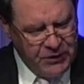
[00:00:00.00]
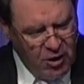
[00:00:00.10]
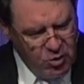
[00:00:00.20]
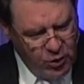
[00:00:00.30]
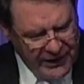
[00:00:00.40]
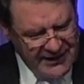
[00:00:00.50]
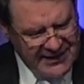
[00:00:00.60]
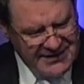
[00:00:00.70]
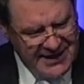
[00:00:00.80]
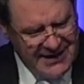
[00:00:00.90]
Go
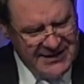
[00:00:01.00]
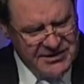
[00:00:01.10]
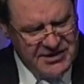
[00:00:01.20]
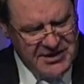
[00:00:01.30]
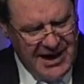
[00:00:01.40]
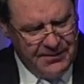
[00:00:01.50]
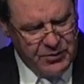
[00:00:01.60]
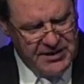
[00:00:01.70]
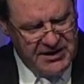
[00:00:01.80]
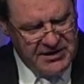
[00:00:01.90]
quickly and tell his
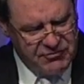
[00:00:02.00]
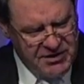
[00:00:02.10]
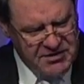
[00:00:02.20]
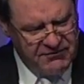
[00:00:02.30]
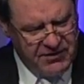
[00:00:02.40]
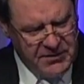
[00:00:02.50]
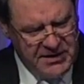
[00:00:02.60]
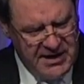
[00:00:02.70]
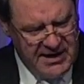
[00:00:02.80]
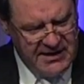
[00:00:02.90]
disciples that he has risen from
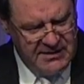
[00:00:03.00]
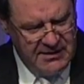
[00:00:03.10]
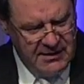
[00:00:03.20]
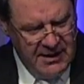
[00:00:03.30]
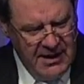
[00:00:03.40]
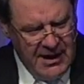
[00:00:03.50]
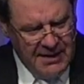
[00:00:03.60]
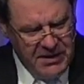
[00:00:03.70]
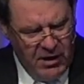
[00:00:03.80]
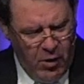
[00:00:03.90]
the dead.
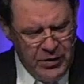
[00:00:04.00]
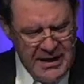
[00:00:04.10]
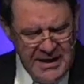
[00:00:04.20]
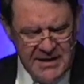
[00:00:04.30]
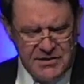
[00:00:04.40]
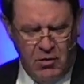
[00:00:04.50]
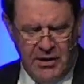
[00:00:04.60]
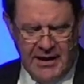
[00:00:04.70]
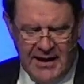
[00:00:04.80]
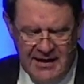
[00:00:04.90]
And behold, he is
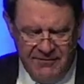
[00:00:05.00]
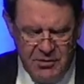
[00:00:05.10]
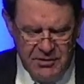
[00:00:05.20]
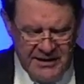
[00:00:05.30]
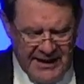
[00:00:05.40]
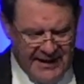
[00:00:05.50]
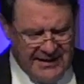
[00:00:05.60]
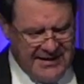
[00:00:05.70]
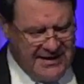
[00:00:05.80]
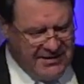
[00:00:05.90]
going ahead of you into
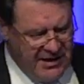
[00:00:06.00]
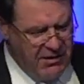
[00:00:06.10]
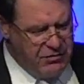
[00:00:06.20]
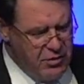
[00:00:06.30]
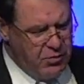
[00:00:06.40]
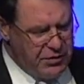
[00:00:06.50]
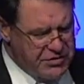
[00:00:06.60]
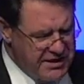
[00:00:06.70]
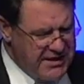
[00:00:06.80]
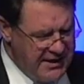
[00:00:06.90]
Galilee. There you will
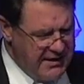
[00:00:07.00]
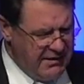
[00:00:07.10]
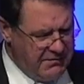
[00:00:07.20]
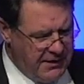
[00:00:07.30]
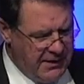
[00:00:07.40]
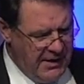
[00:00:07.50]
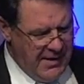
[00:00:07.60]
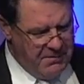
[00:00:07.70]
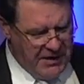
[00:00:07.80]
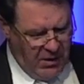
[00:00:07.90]
see him.
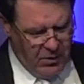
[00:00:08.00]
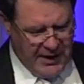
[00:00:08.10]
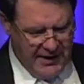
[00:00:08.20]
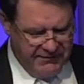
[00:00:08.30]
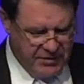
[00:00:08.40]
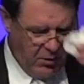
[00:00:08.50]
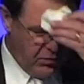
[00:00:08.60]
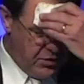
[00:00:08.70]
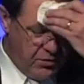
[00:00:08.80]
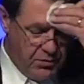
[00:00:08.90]
Behold, I have
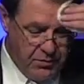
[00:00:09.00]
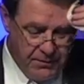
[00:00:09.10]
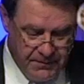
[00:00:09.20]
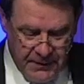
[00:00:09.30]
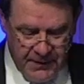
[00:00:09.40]
told you.